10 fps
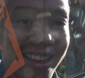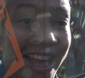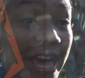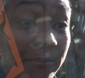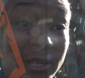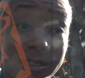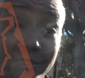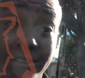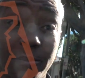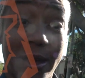I got to be
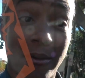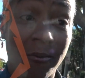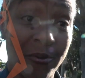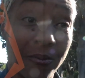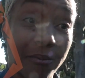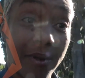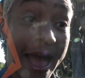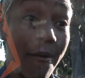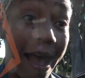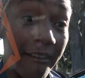concerned about
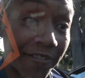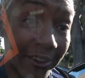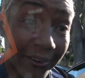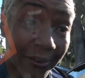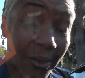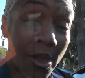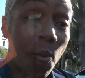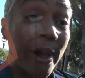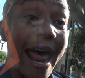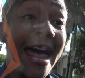how I feel. Well, I
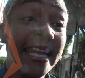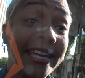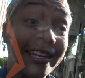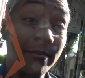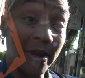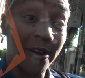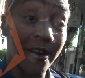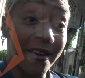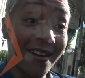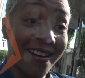want to. When I look in the
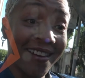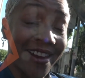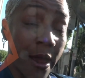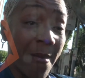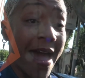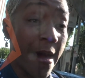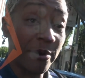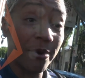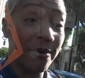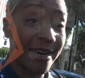mirror, yeah. mm -hmm. am I
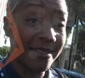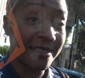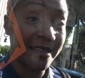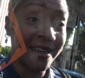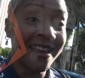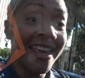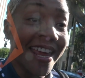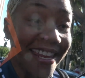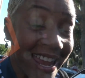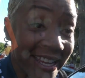happy with what I see?
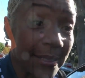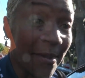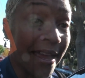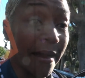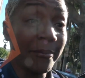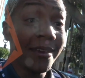Are you? Yes, ma'am.